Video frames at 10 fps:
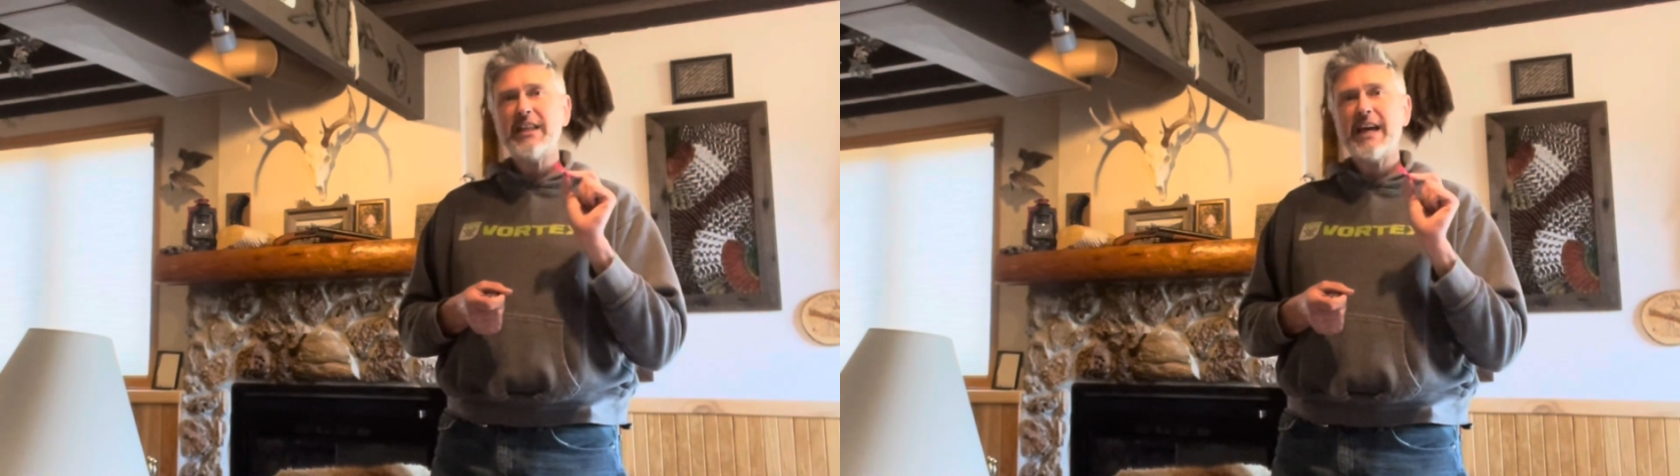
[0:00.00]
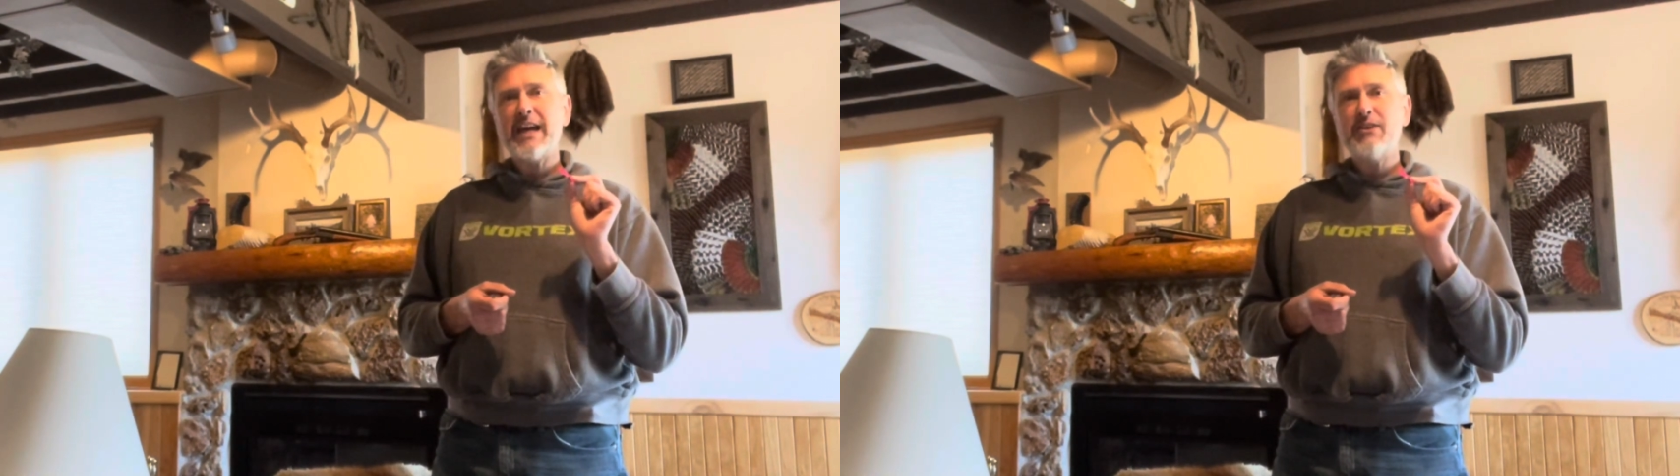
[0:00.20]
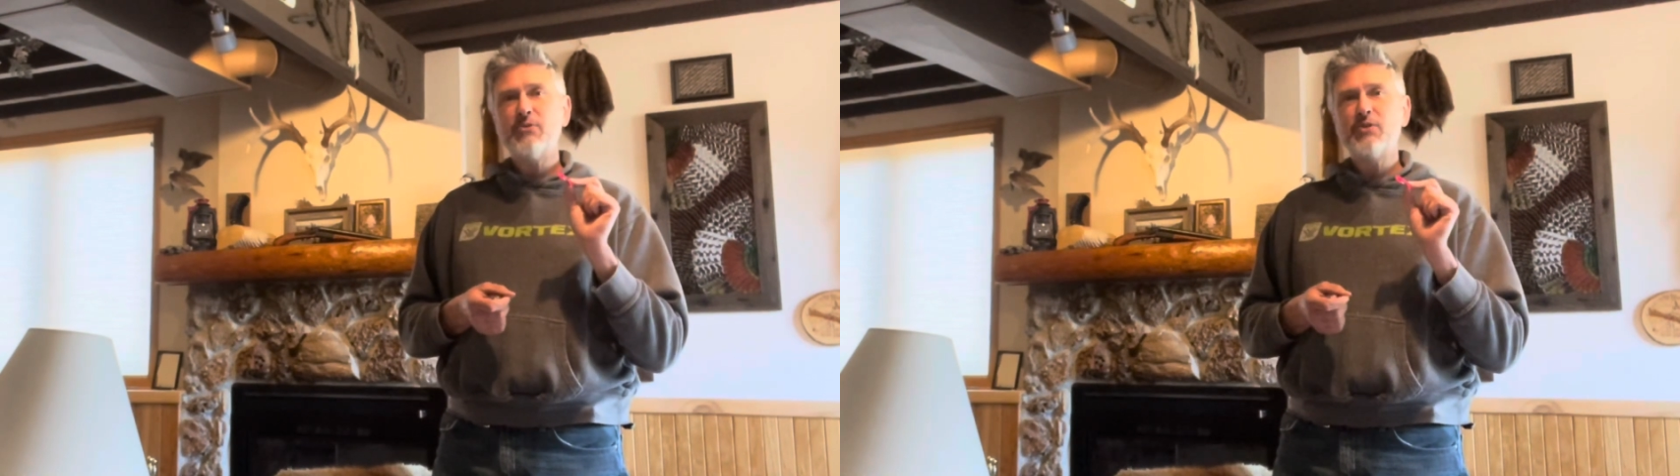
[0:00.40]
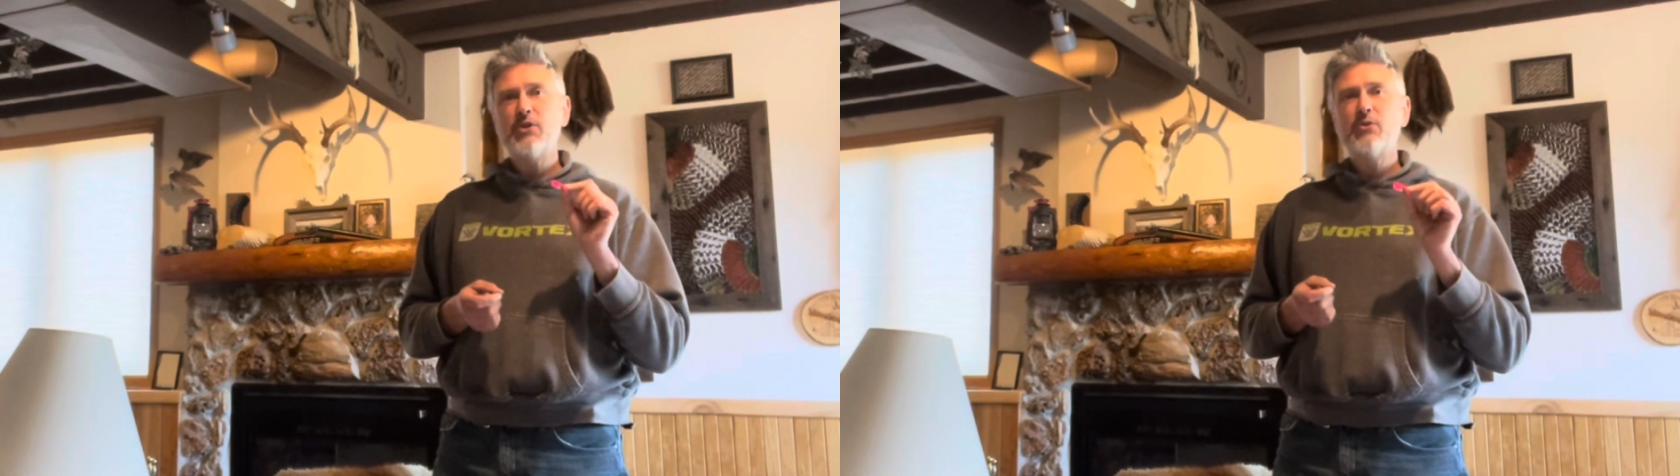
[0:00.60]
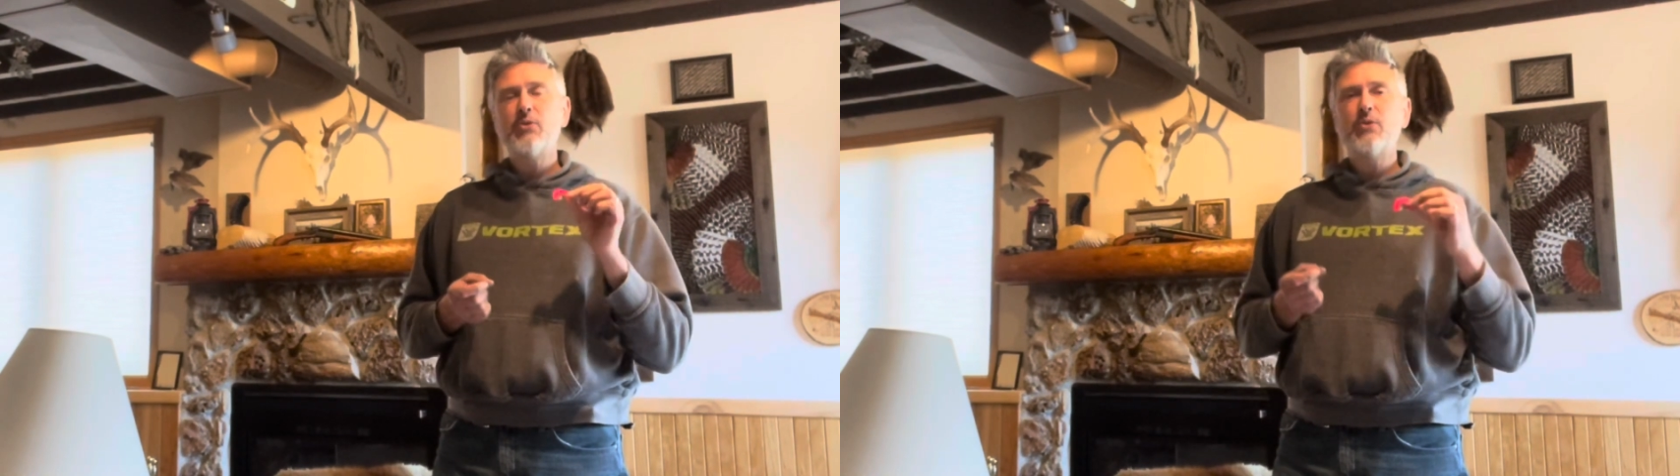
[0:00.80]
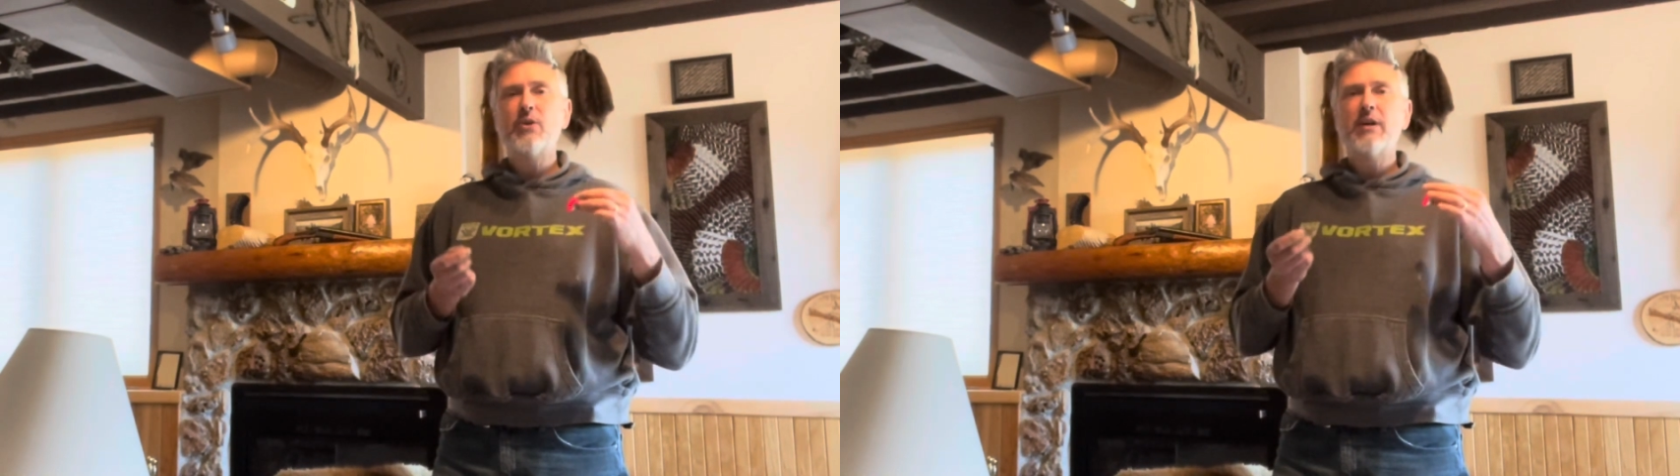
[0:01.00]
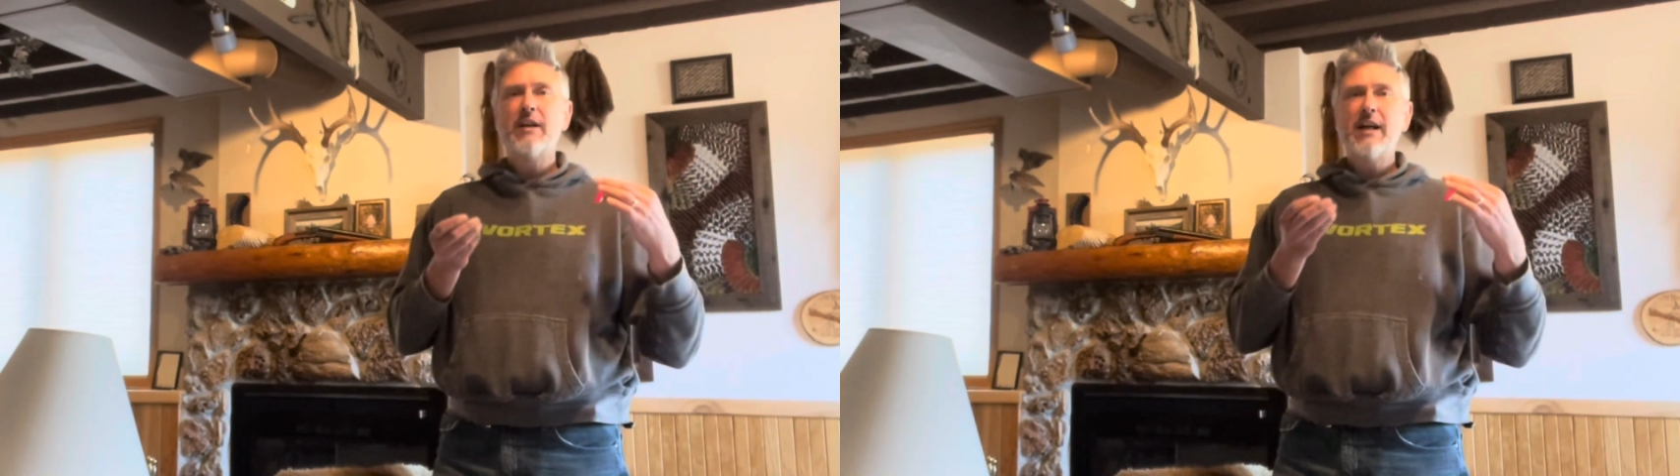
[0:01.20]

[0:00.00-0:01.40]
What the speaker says: that you do